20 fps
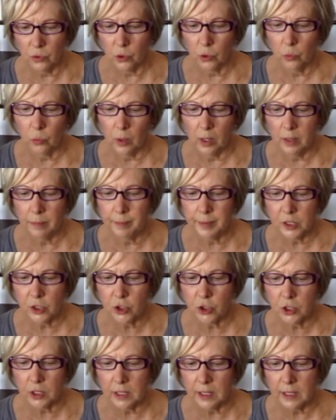or what, but
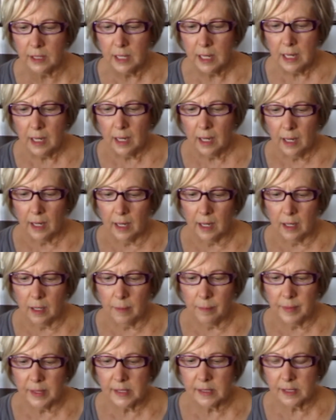she
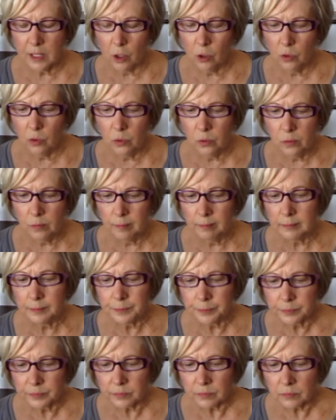um, is home,
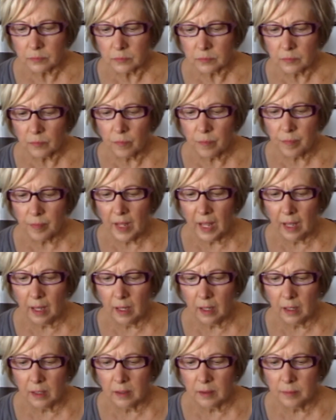
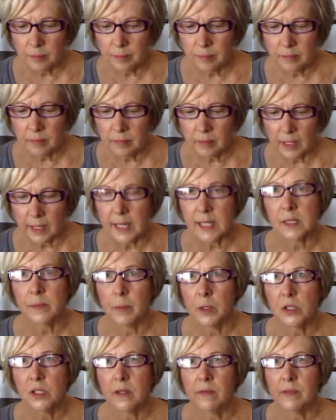um, I guess
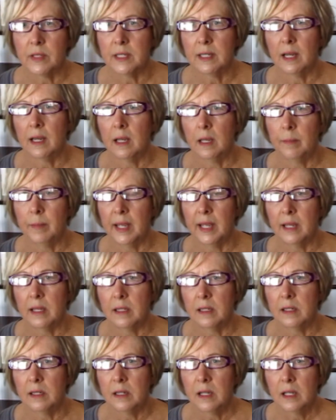most of the time,
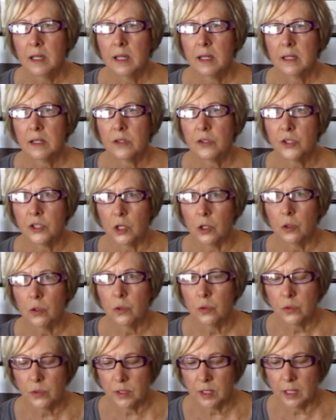and
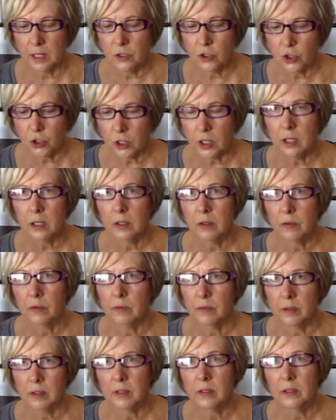sews. And she
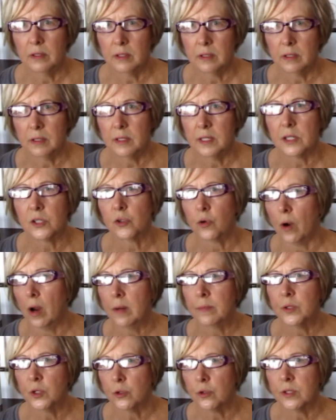
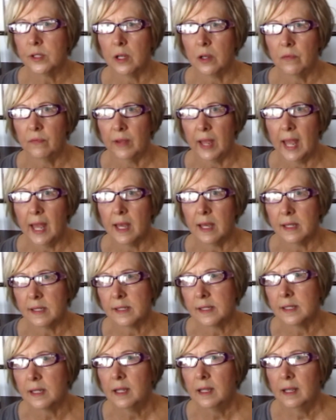describes herself
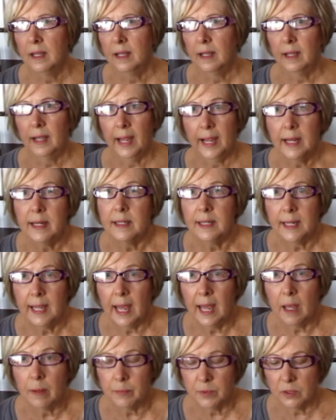as
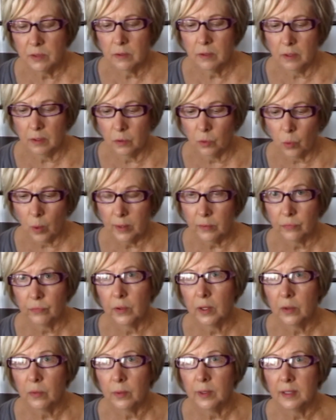handicapped uh, quite
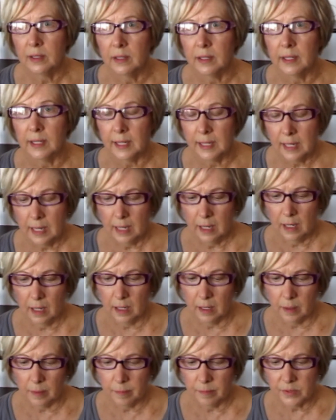frequently.
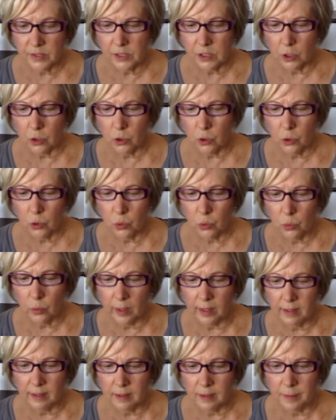Um,
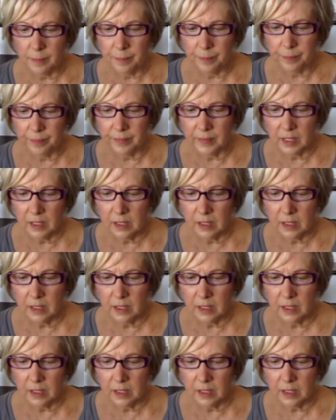so, um,